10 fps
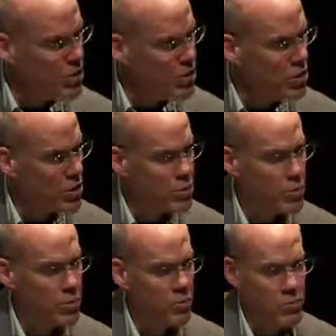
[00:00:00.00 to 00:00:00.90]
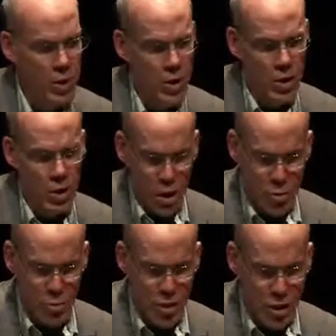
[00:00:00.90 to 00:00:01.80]
There are some
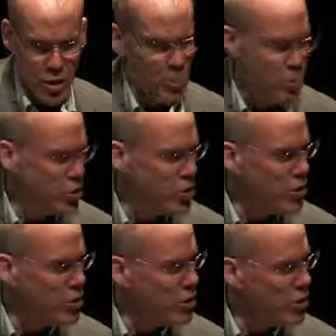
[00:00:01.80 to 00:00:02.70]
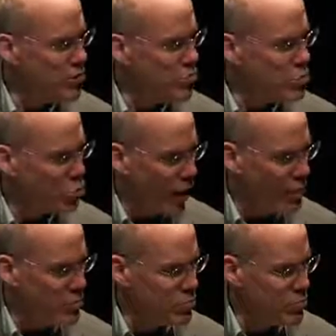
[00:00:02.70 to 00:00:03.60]
compensating beauties that I try
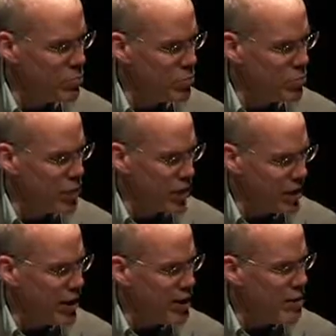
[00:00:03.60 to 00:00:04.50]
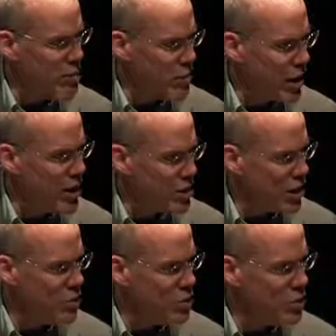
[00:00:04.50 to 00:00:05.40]
to get at in the last
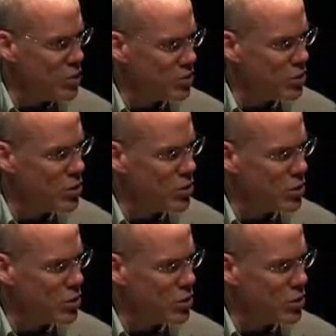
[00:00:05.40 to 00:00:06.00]
half of this book.